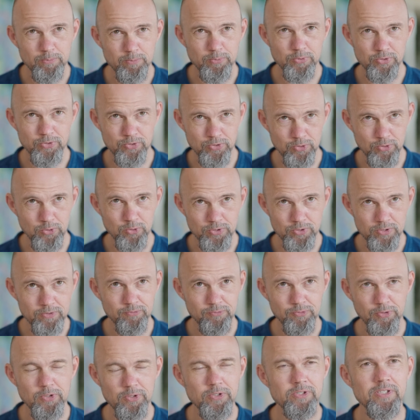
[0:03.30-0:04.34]
the persecution
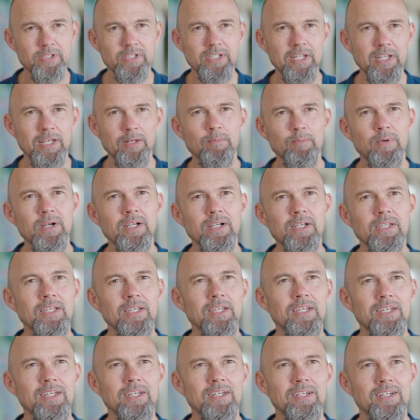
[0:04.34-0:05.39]
first in Denmark,
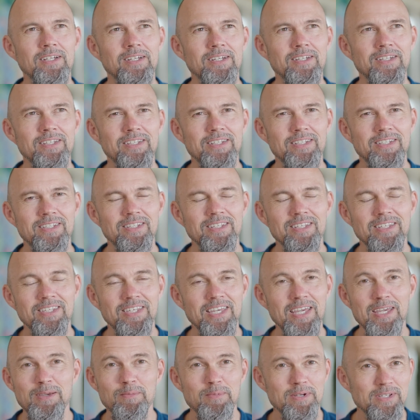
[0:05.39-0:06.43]
it
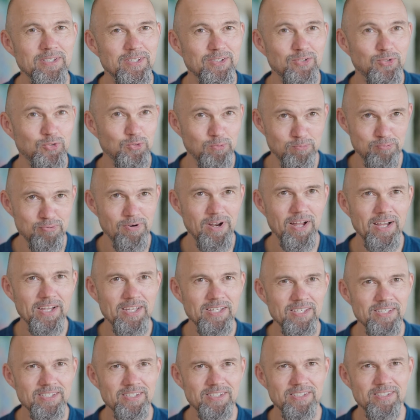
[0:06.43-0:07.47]
came as a
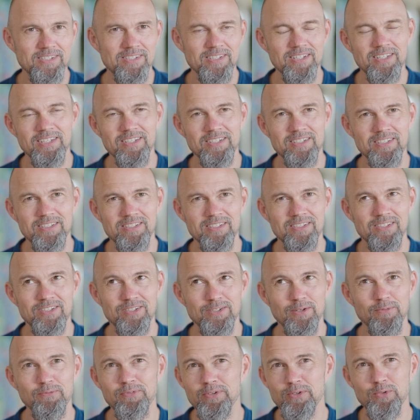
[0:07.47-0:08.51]
surprise that
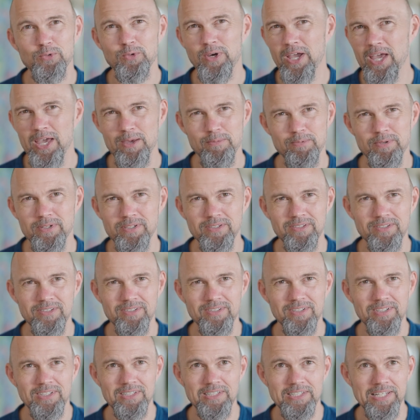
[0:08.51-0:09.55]
something could happen
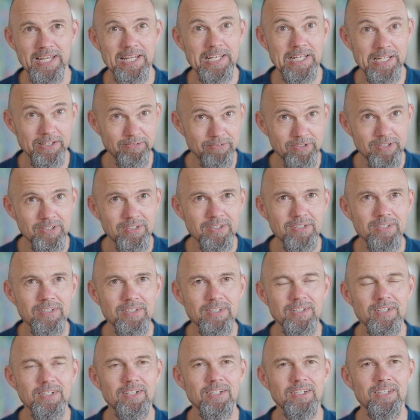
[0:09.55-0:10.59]
in that level,
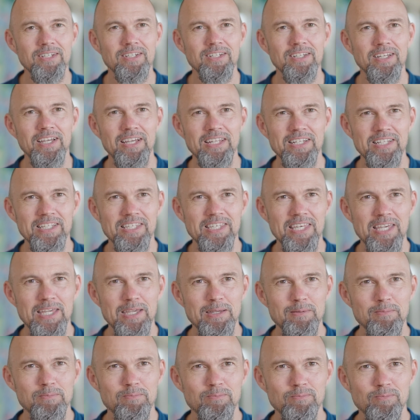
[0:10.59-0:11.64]
and it
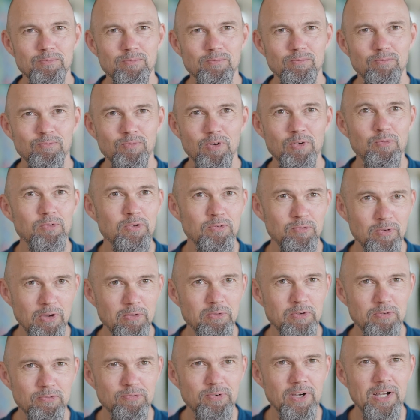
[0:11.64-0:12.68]
came very,
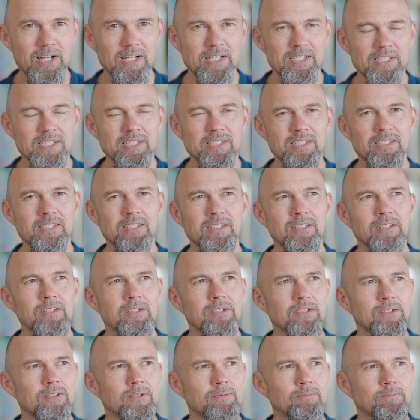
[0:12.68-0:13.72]
very fast.
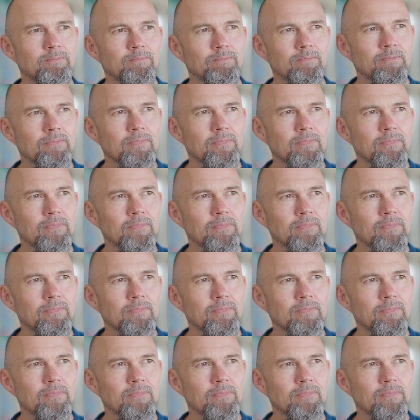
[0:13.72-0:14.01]
Then